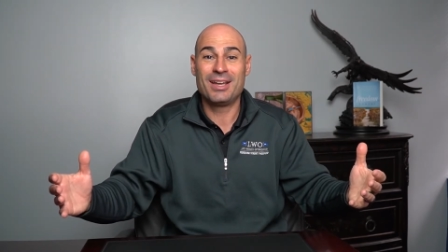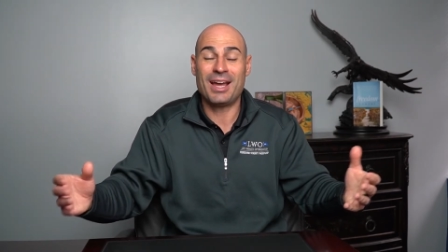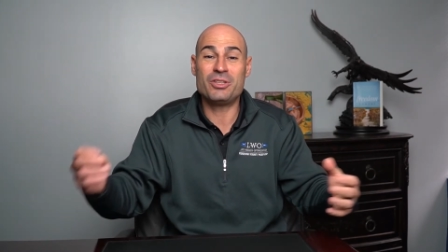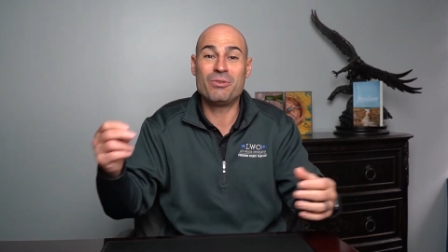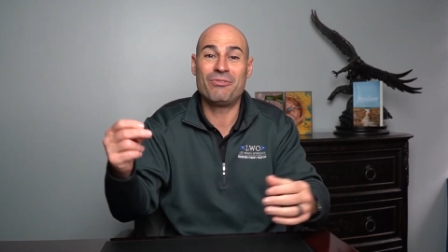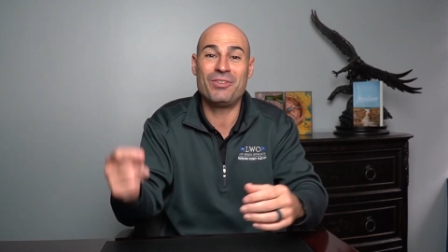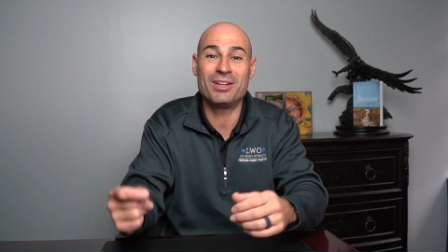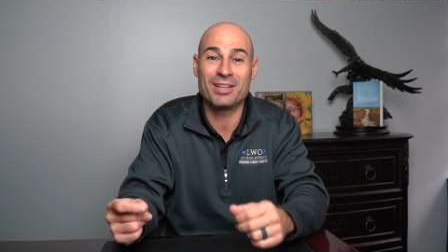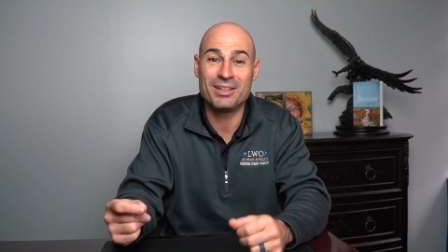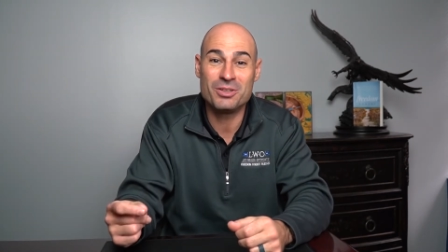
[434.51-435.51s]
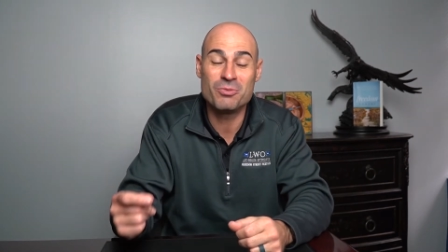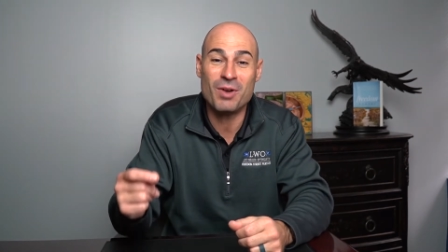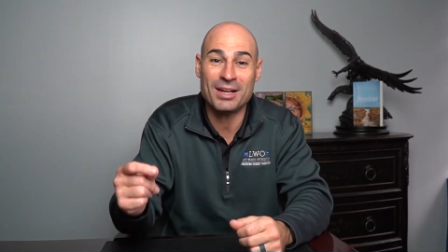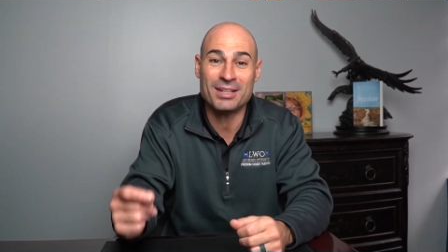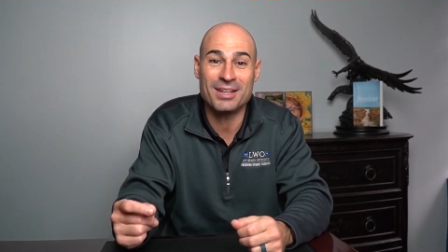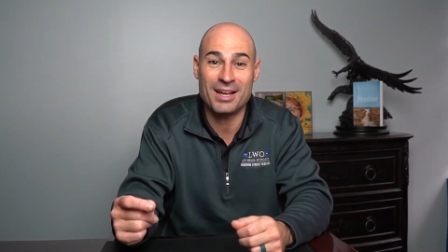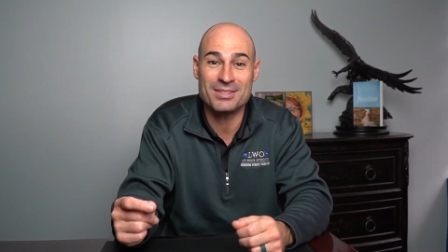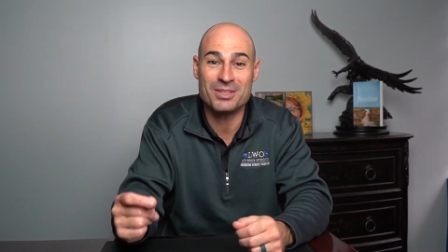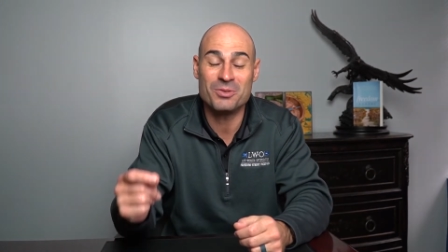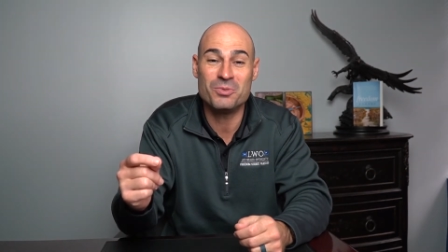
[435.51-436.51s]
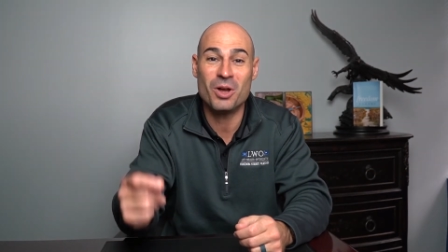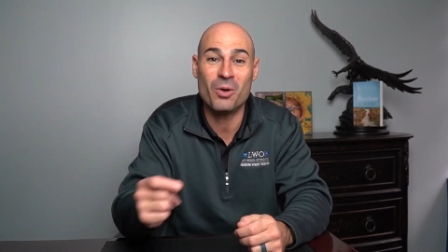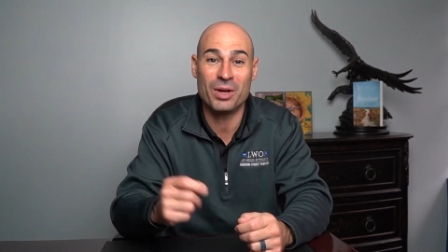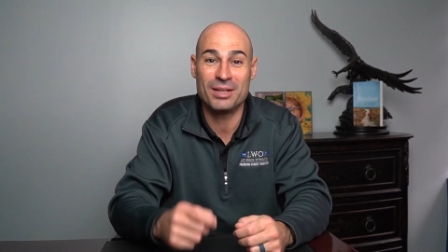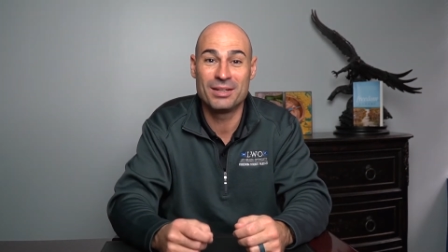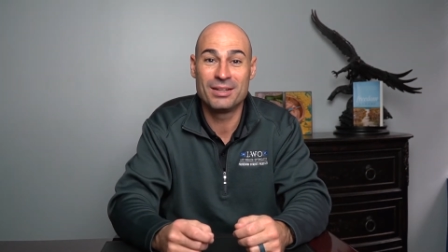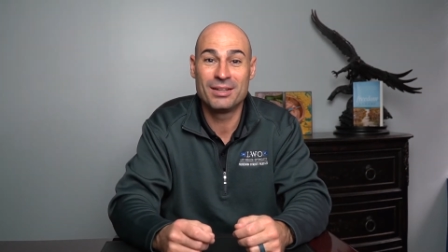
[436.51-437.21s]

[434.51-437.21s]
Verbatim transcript: And you feel it, you recognize it, you know it.